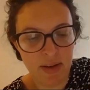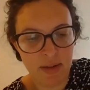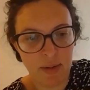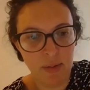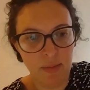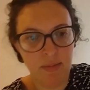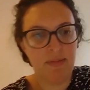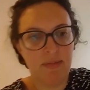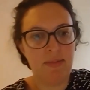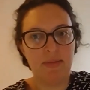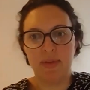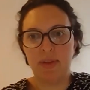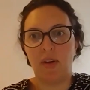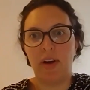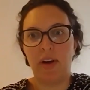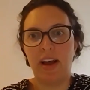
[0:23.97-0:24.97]
Oh,
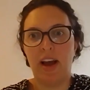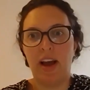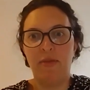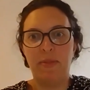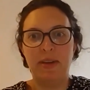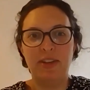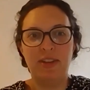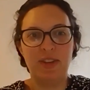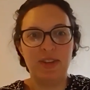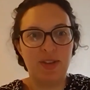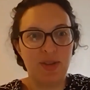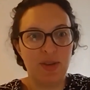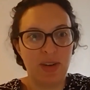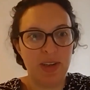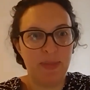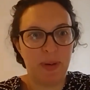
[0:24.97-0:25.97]
sorry, I've been just
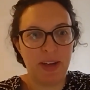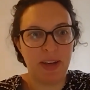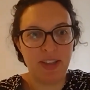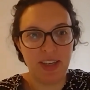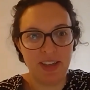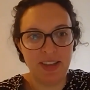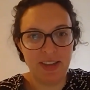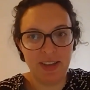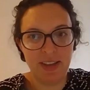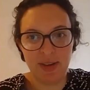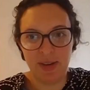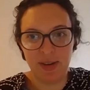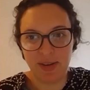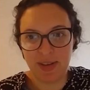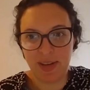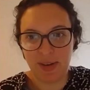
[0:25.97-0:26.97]
joined by Ginger the
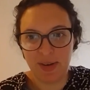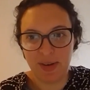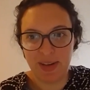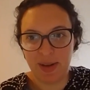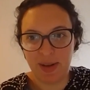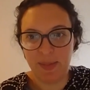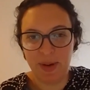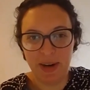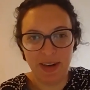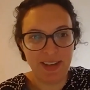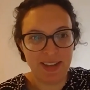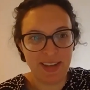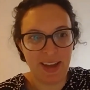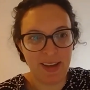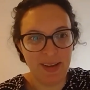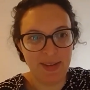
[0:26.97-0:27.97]
dog. So Chris, I might
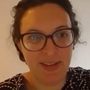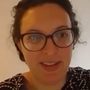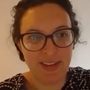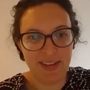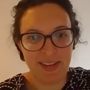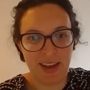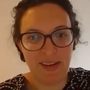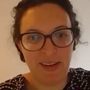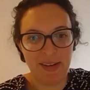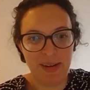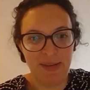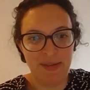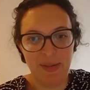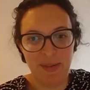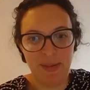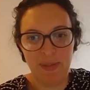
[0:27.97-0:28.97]
just get you to just carry
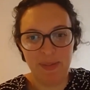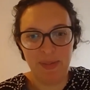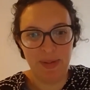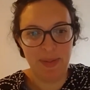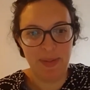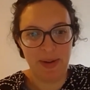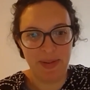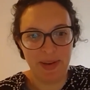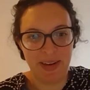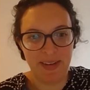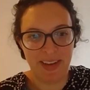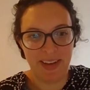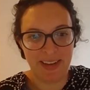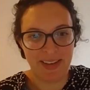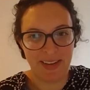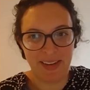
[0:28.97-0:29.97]
on for one more moment, if
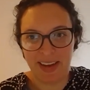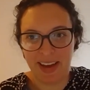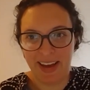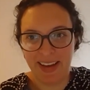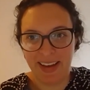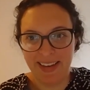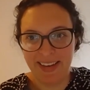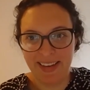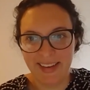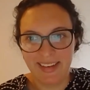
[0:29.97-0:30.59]
that's okay.